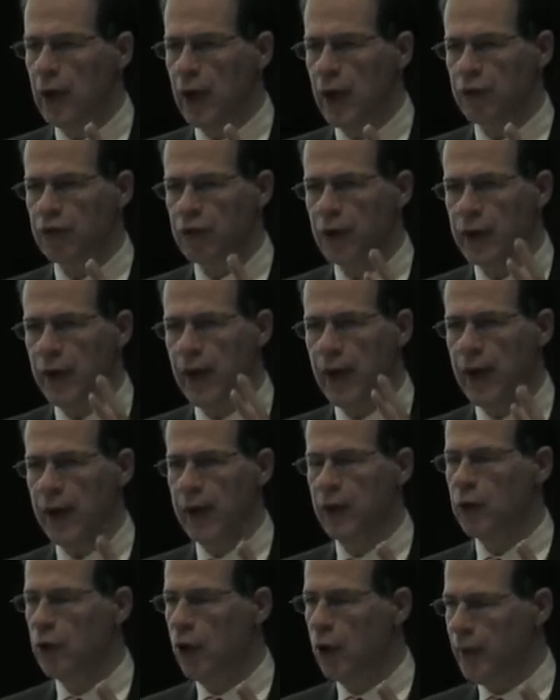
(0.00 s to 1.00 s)
as an
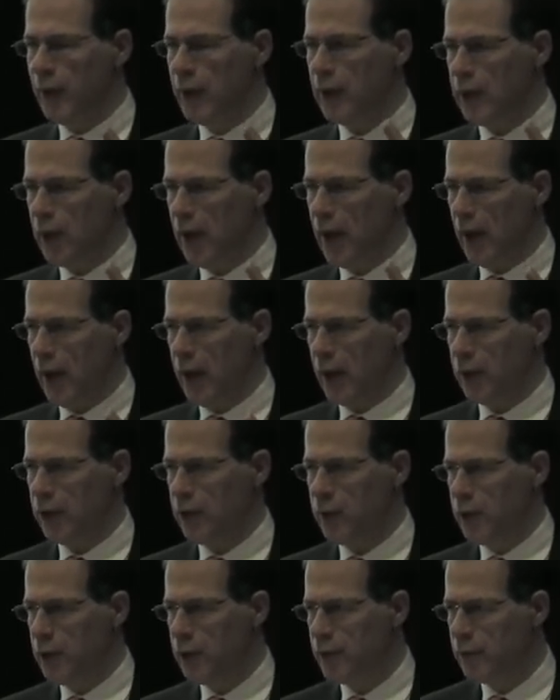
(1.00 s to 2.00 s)
economic
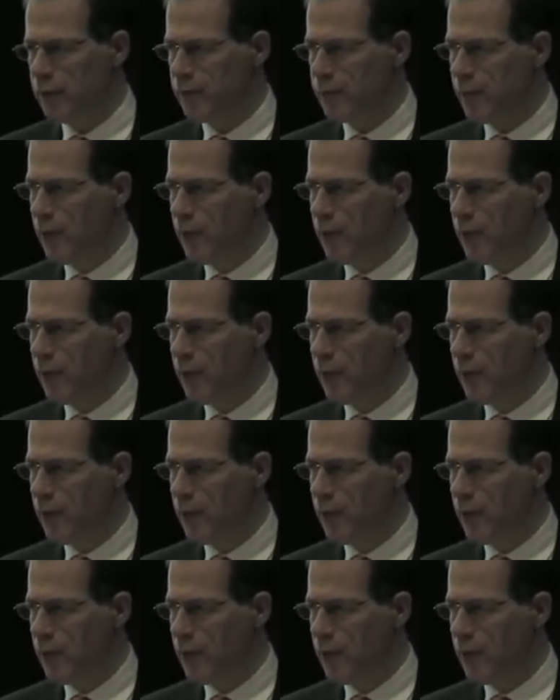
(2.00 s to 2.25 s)
argument.